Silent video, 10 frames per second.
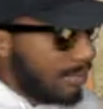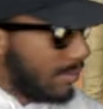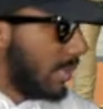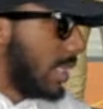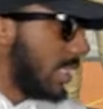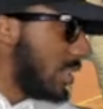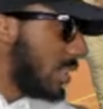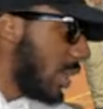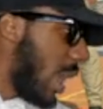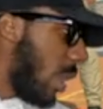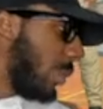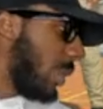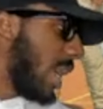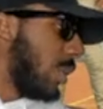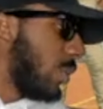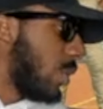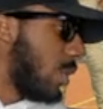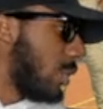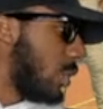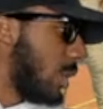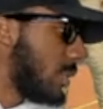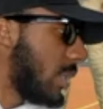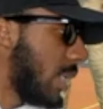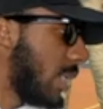This should show y'all where we at in the world. You know what I'm saying?